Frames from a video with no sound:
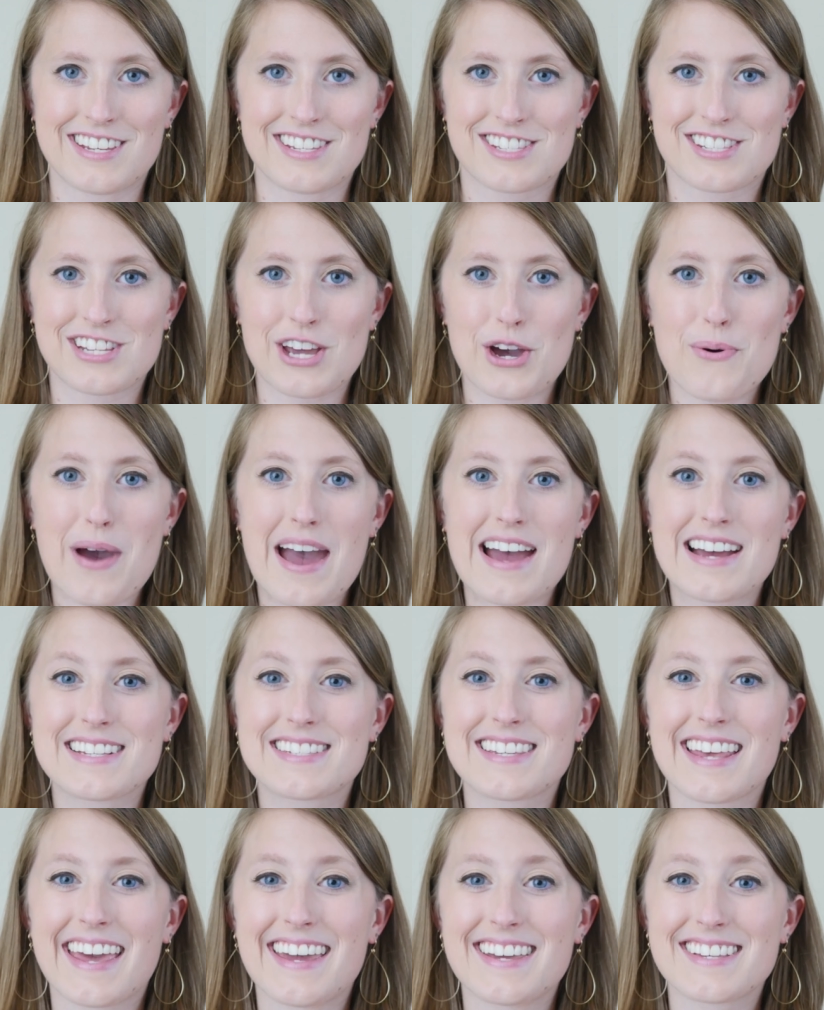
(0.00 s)
So
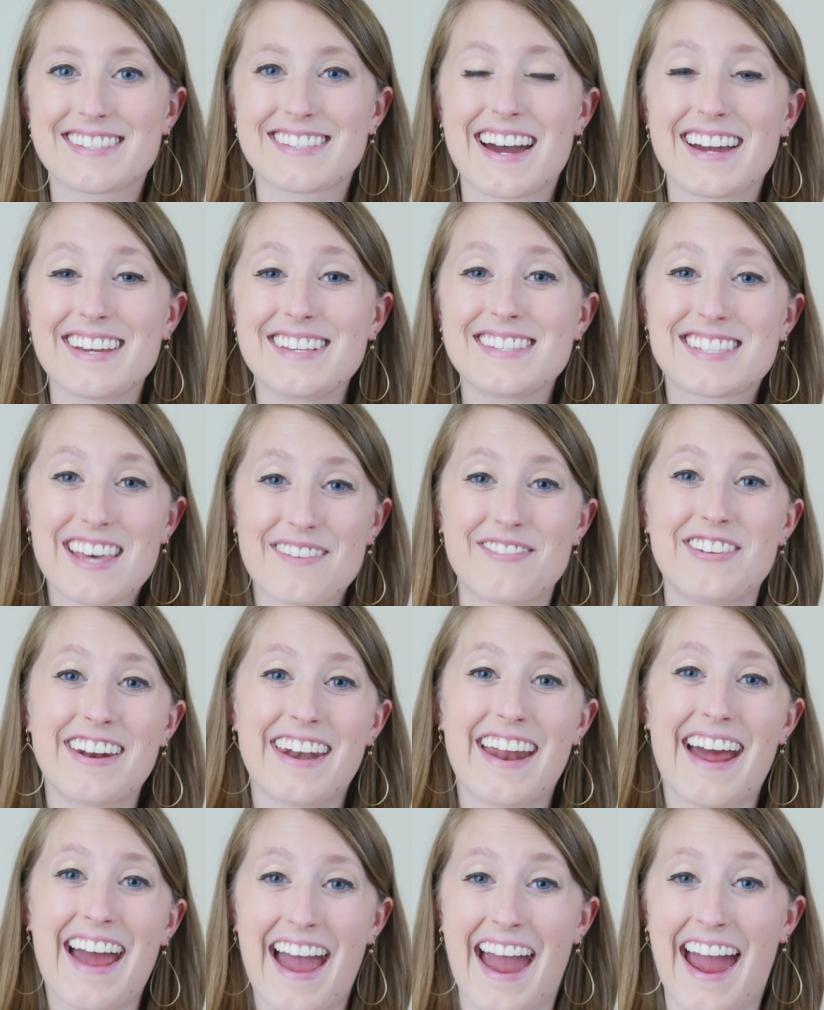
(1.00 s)
as a size
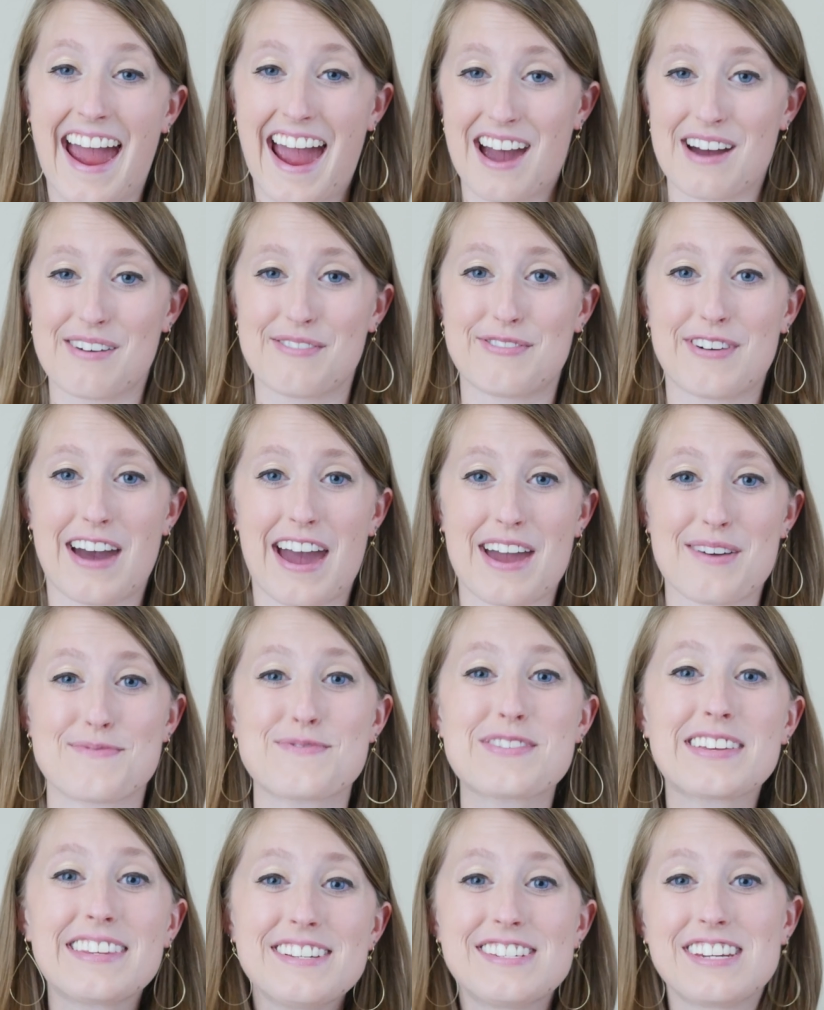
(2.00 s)
7.5, I
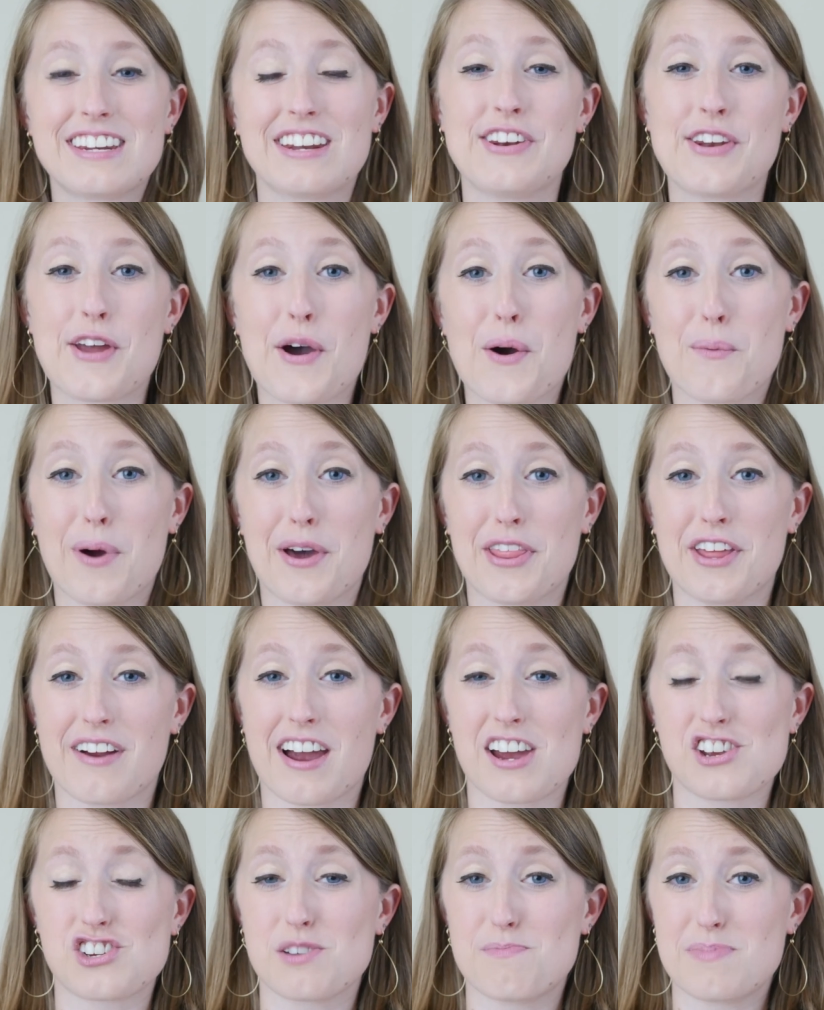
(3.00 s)
really didn't know whether
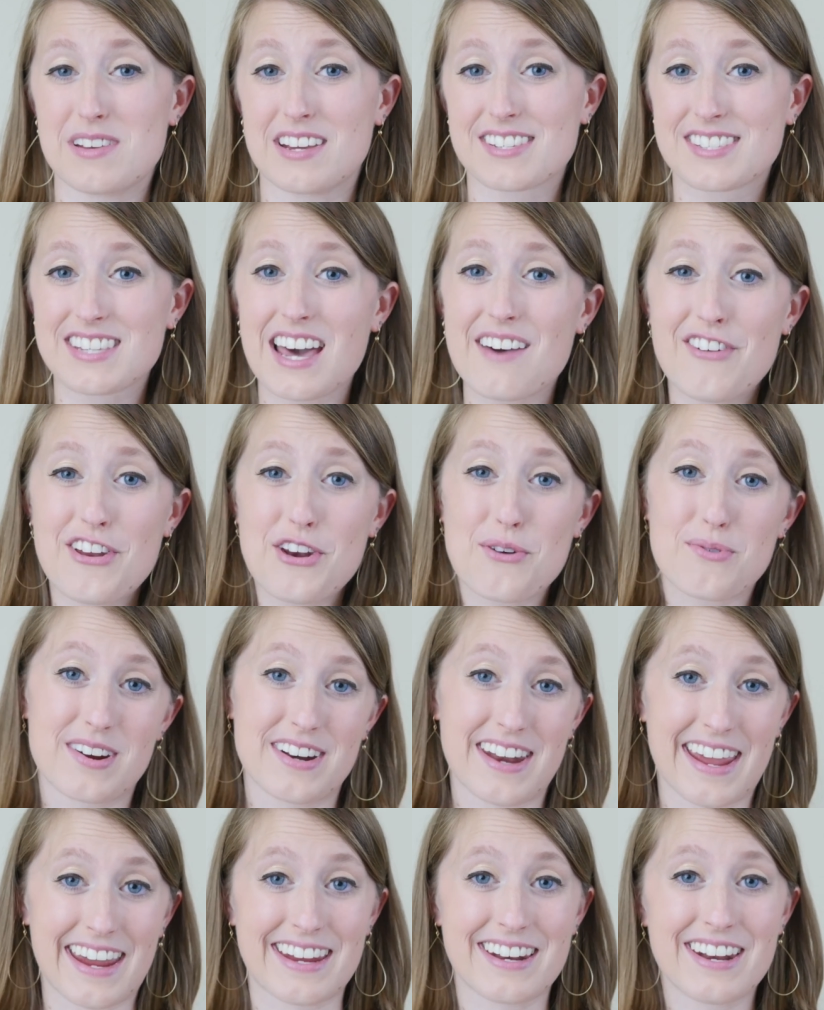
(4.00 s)
I should be a 7 or
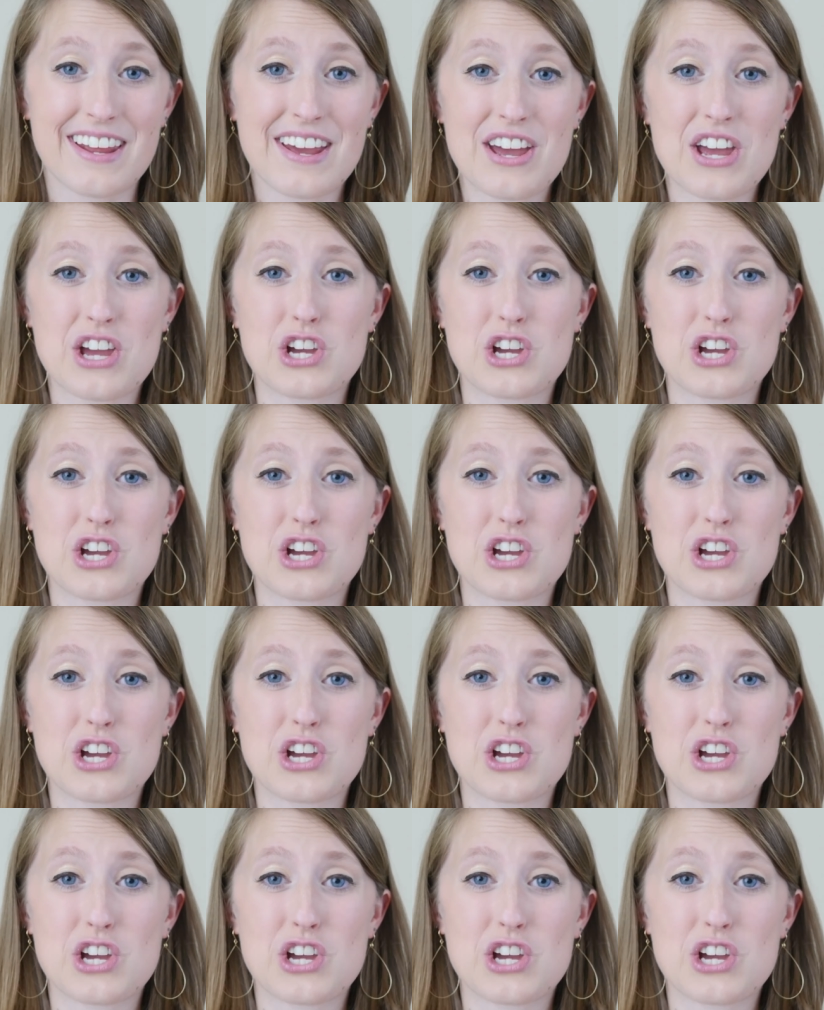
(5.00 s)
an 8.